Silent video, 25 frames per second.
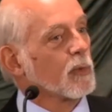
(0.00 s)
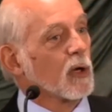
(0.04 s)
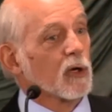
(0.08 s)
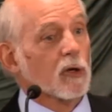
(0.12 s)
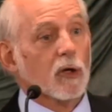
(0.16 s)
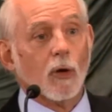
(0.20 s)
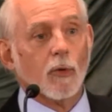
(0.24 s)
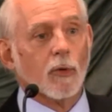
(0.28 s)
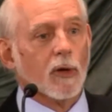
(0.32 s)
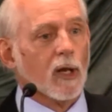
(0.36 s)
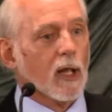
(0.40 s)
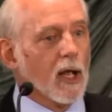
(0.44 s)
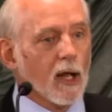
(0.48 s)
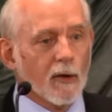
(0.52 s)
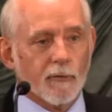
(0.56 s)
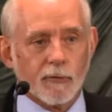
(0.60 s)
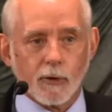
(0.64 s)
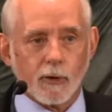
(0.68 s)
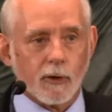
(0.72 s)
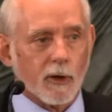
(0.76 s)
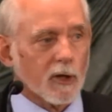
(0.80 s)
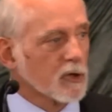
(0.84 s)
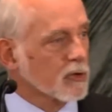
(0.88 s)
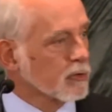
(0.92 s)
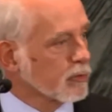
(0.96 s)
But don't
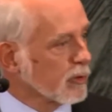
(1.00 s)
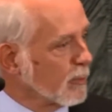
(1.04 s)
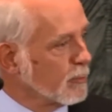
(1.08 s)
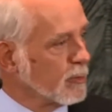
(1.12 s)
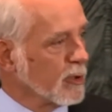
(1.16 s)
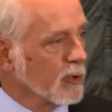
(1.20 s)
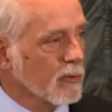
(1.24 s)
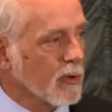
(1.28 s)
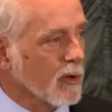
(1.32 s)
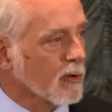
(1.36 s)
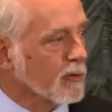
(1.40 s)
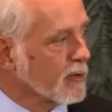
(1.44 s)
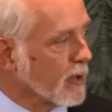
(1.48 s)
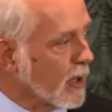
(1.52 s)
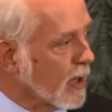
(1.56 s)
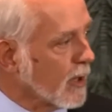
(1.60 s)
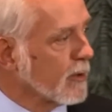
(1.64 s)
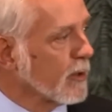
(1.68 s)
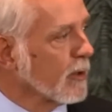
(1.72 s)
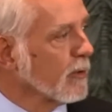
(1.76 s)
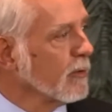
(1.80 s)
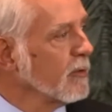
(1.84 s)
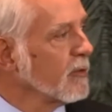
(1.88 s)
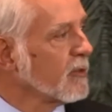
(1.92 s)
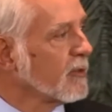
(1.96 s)
ever attribute those
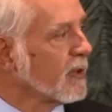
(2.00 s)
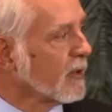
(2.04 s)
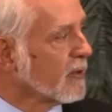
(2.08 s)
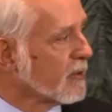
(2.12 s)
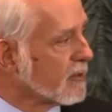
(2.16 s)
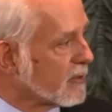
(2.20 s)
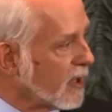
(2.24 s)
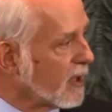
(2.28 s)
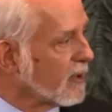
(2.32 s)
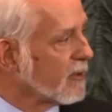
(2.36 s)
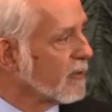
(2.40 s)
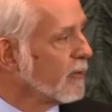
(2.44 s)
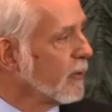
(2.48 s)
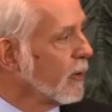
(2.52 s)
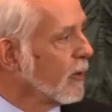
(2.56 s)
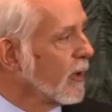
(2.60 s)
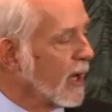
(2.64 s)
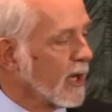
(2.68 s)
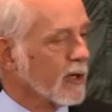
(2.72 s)
other successful